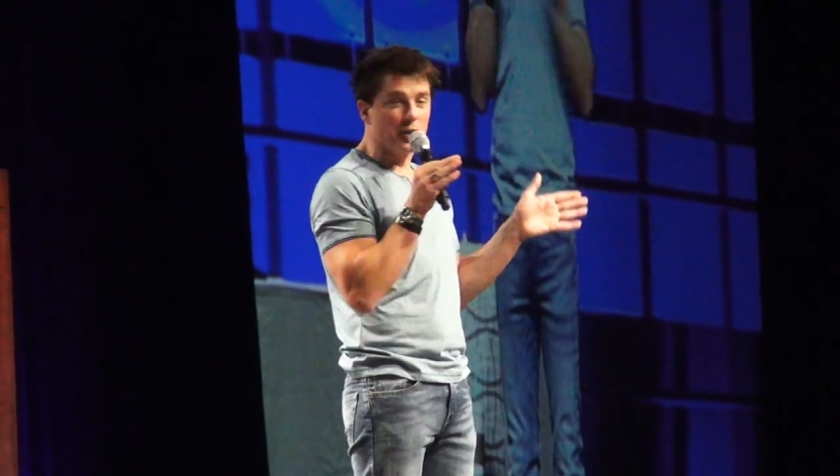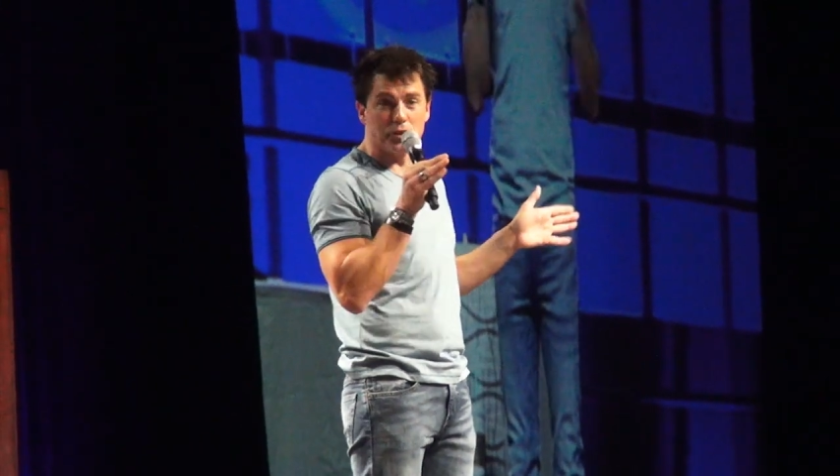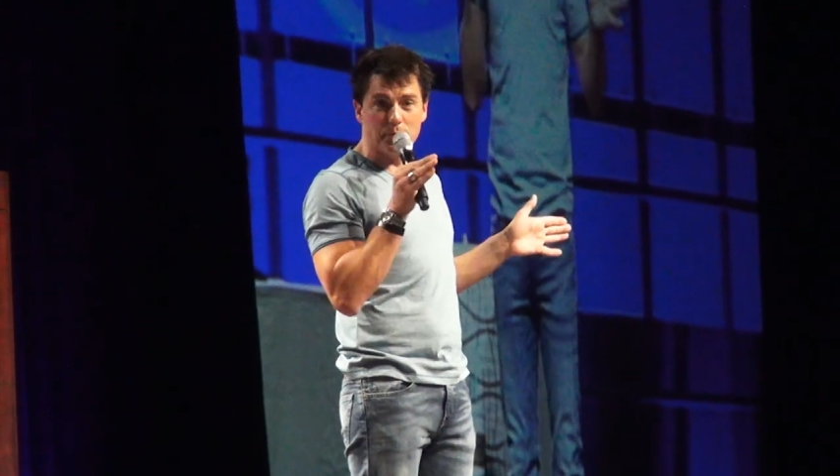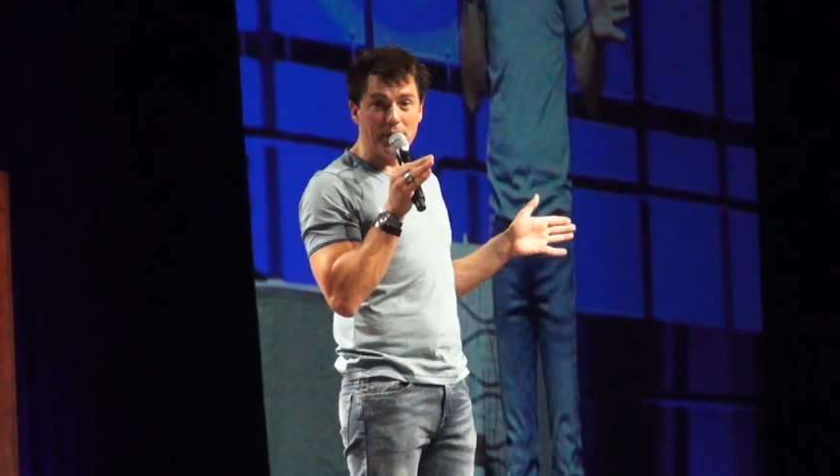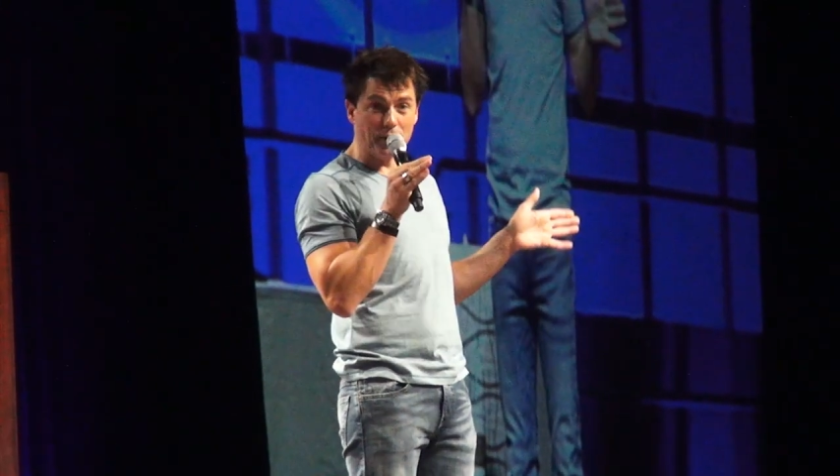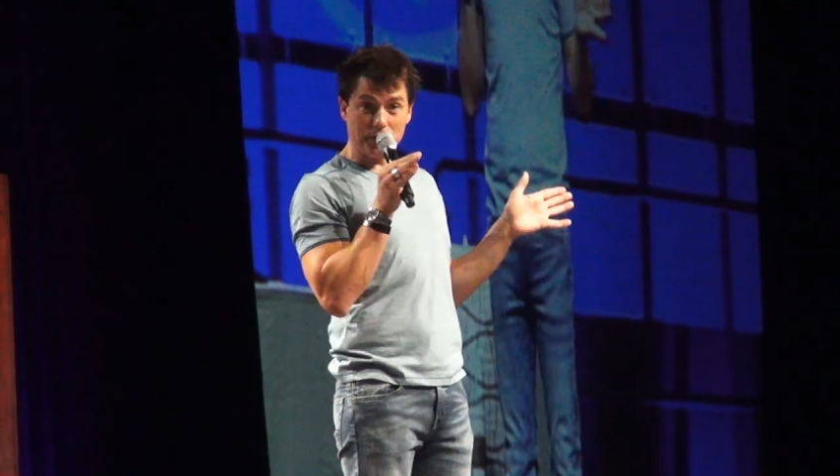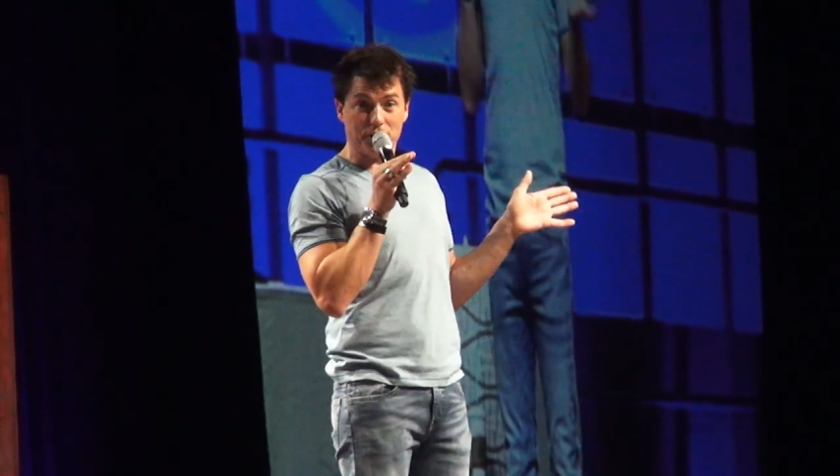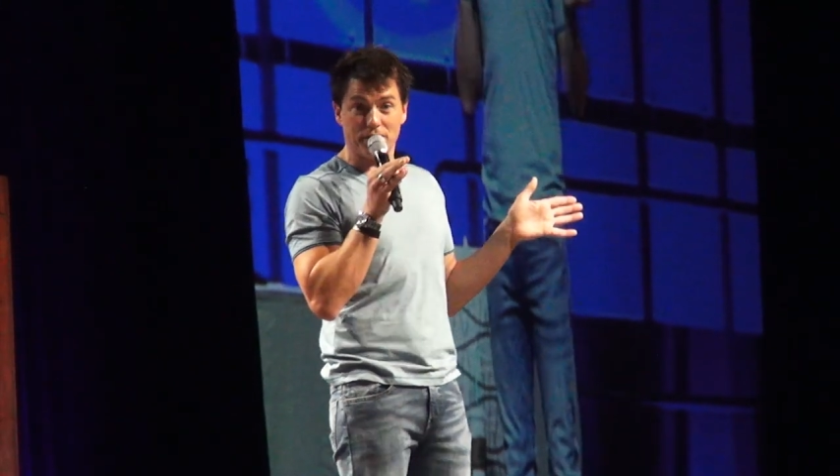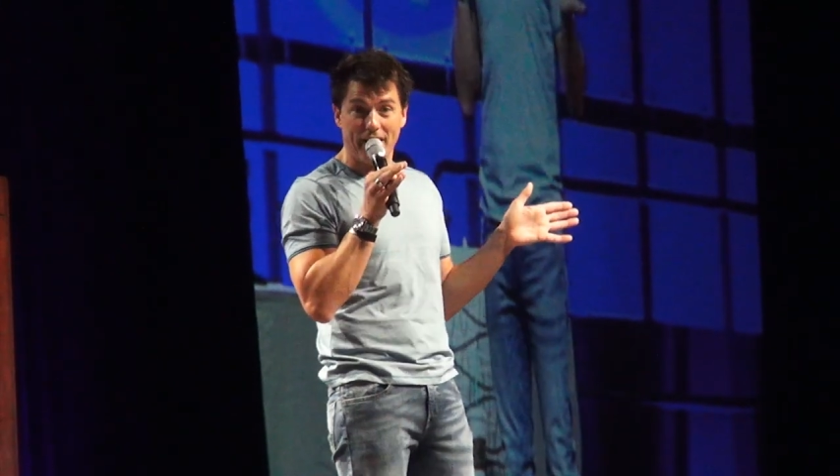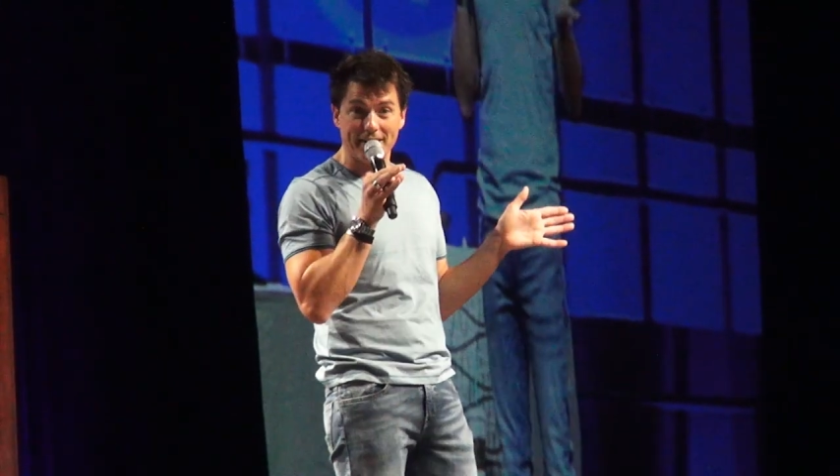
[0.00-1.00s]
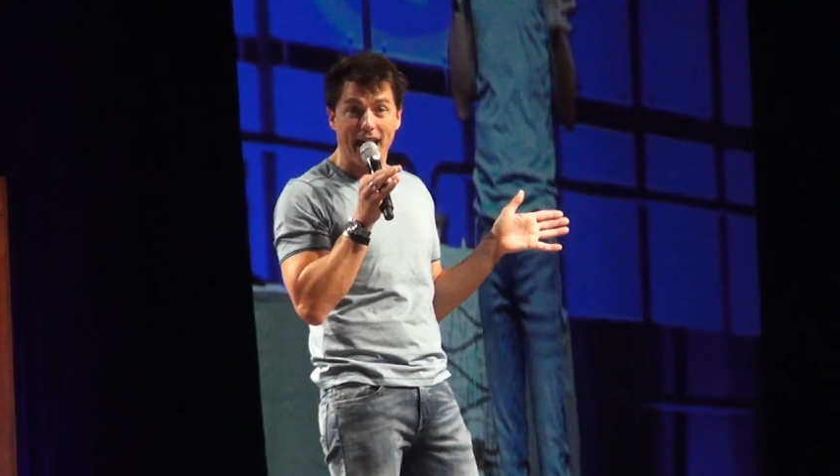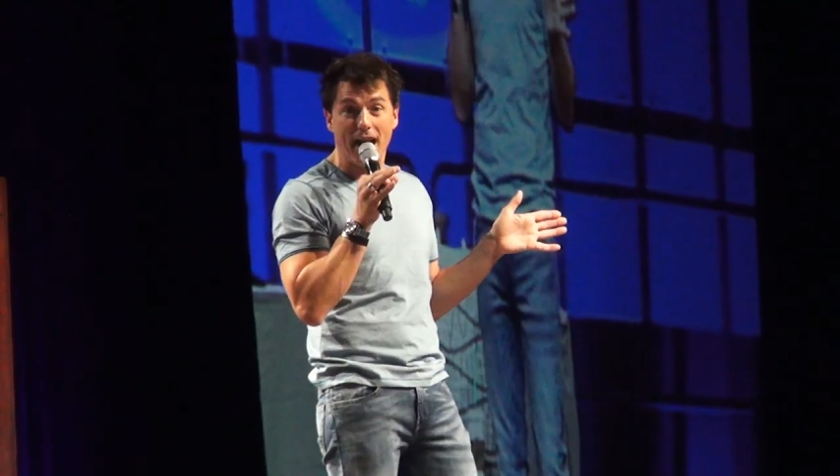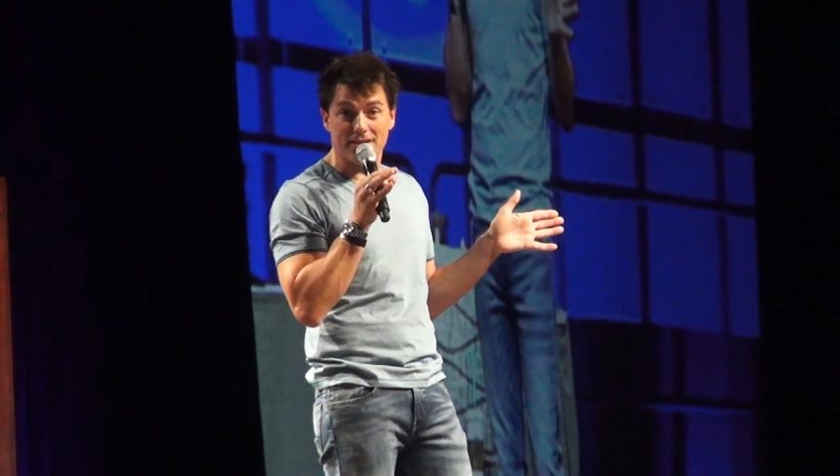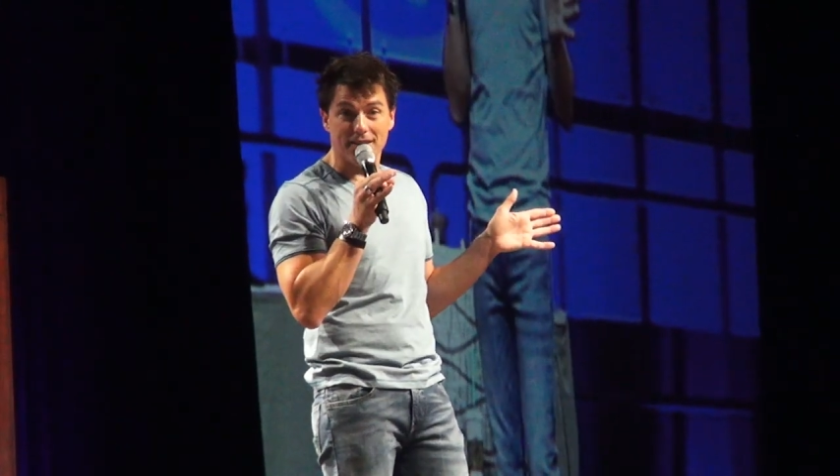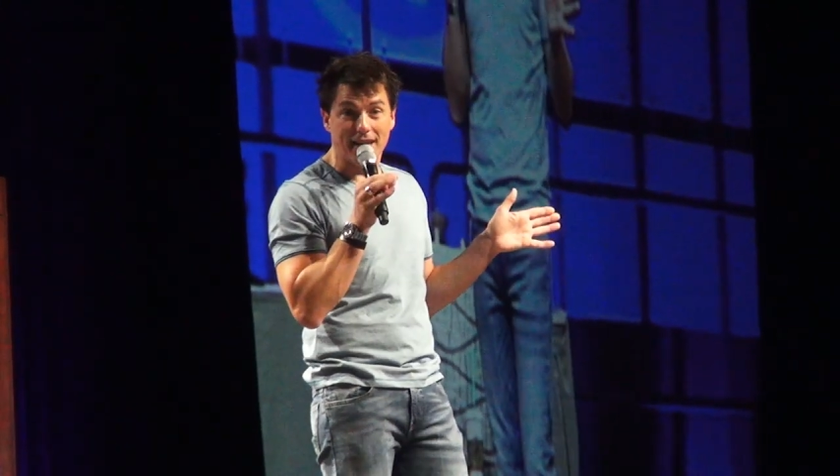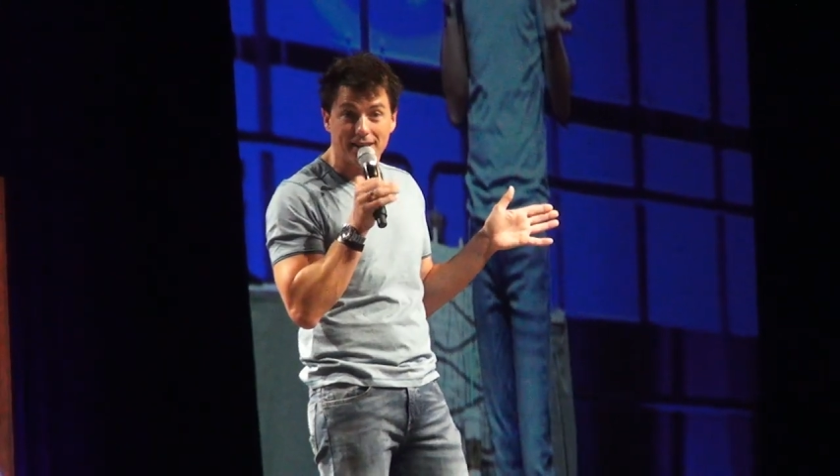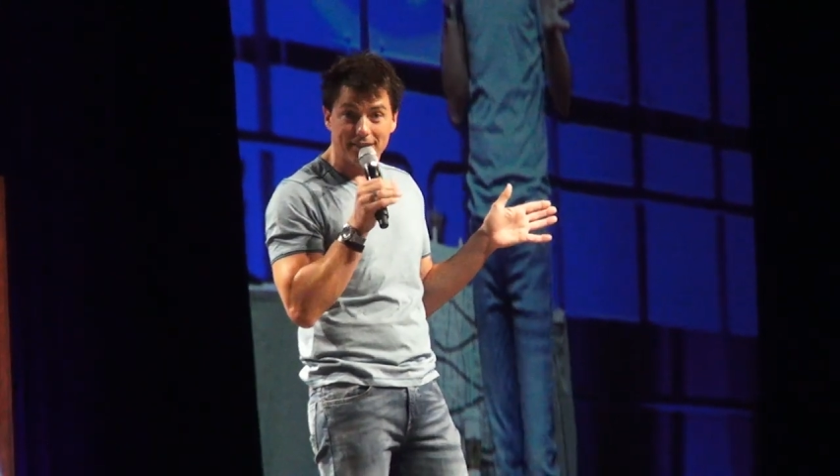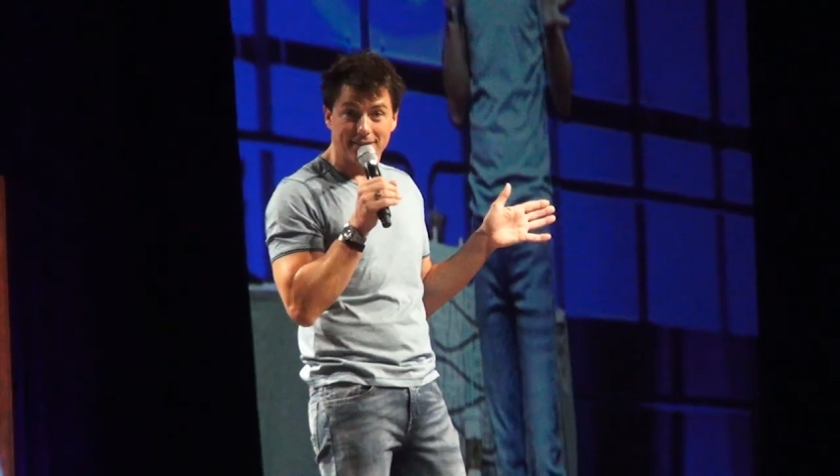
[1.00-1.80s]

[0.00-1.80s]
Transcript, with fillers: Twitter speak, which is fantastic.